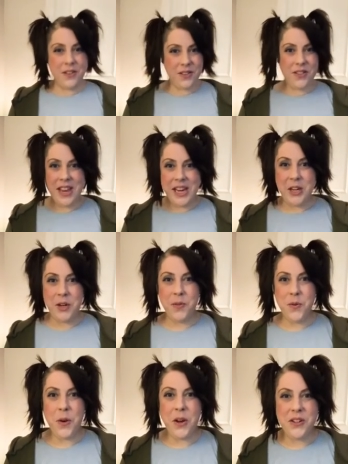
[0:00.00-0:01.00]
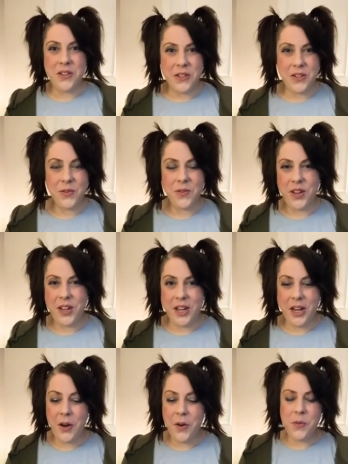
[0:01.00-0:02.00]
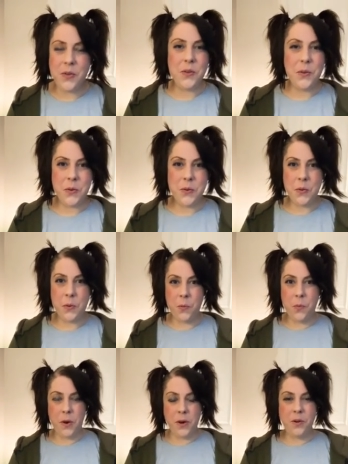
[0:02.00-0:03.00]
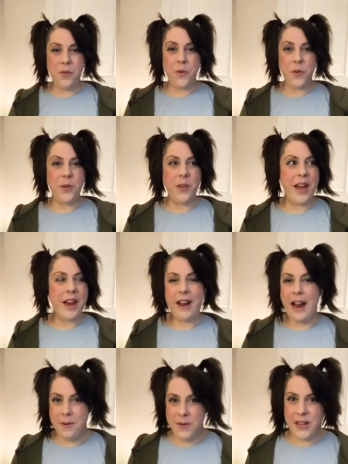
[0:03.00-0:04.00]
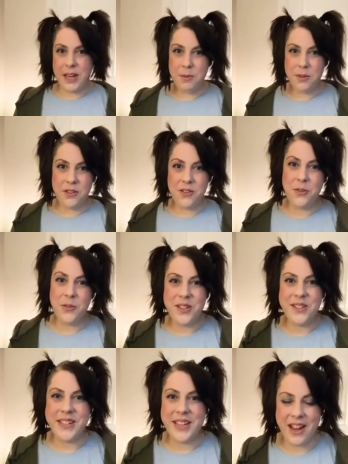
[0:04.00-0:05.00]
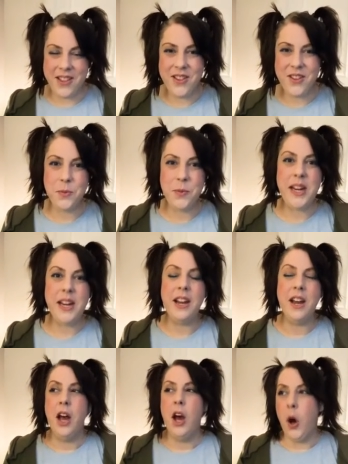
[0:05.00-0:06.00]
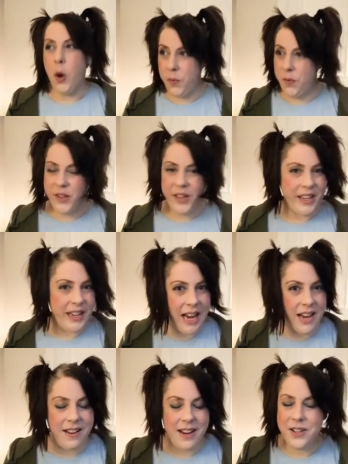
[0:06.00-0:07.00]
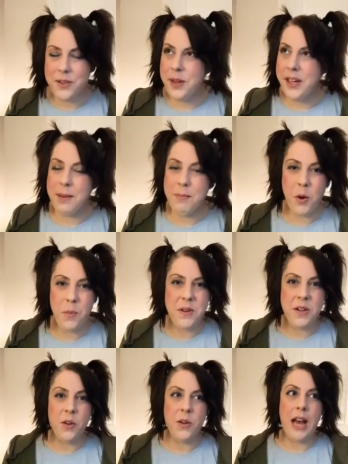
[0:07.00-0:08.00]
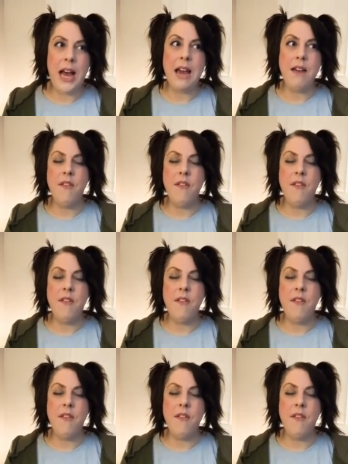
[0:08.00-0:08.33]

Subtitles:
Thank you for watching this video. This was wonderful that I was able to do this again this week. Hopefully again next week. I'm hoping to go live.